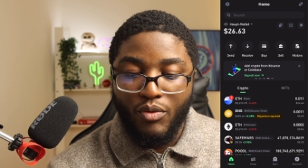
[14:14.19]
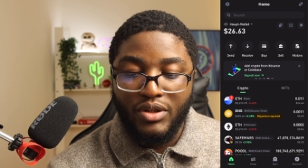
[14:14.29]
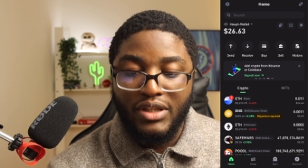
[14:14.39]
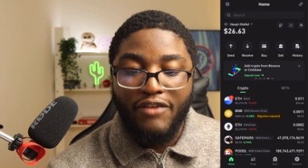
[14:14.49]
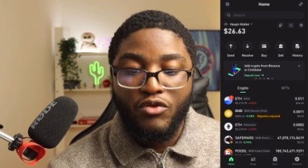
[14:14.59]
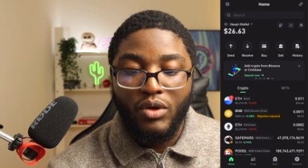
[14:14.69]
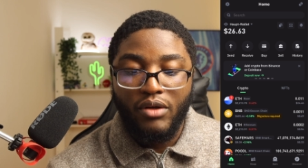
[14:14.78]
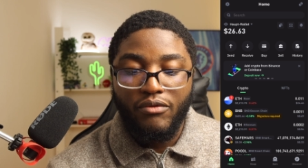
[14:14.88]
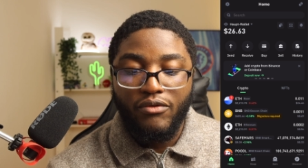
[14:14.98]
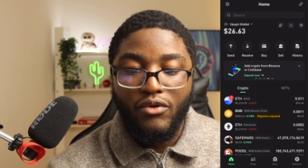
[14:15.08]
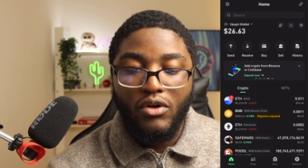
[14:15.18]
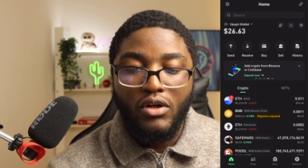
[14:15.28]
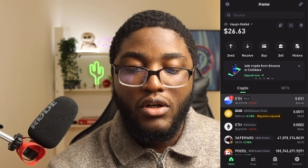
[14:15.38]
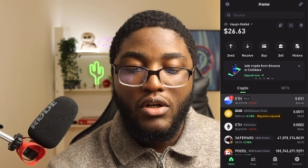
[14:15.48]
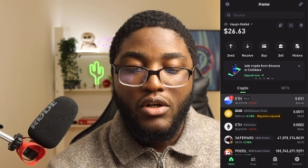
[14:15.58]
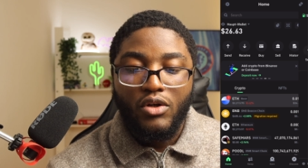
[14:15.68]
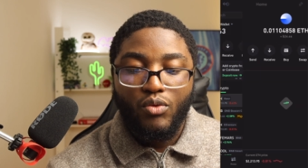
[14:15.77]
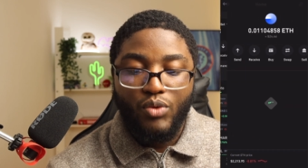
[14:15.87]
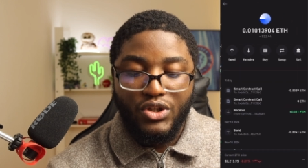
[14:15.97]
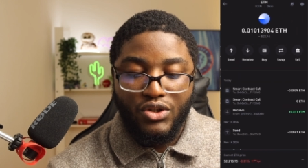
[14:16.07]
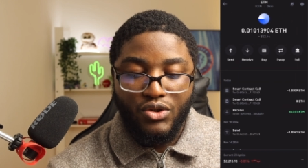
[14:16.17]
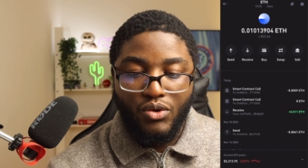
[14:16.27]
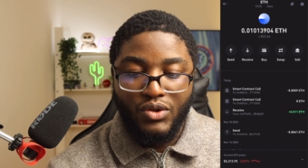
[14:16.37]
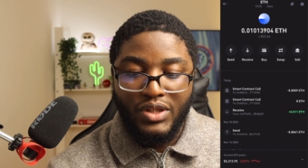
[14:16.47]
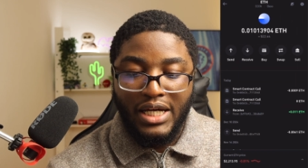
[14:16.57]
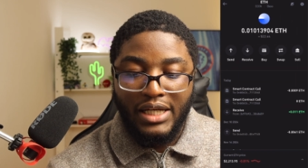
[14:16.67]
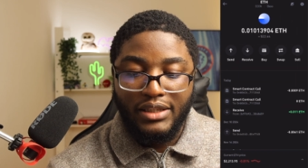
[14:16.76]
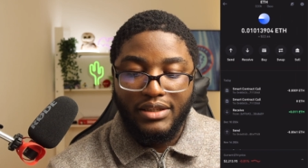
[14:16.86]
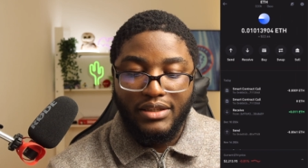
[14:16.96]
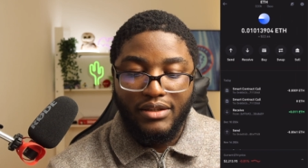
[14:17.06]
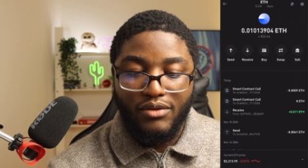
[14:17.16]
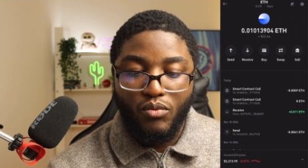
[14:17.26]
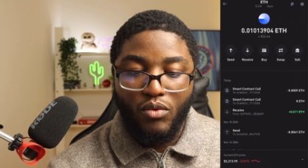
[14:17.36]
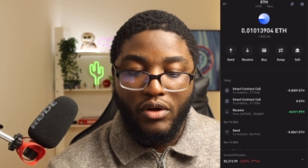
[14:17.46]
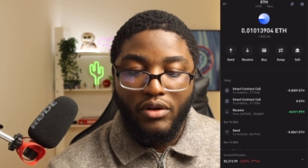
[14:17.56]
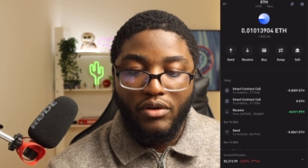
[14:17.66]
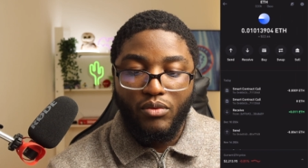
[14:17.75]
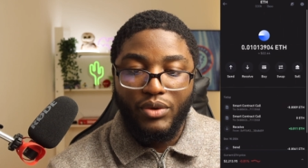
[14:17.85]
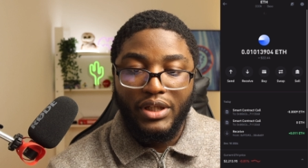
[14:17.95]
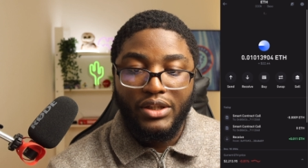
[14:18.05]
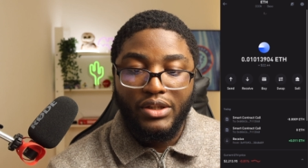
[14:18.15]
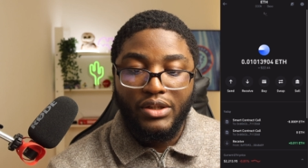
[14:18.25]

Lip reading: We still have 24, which shows that the one we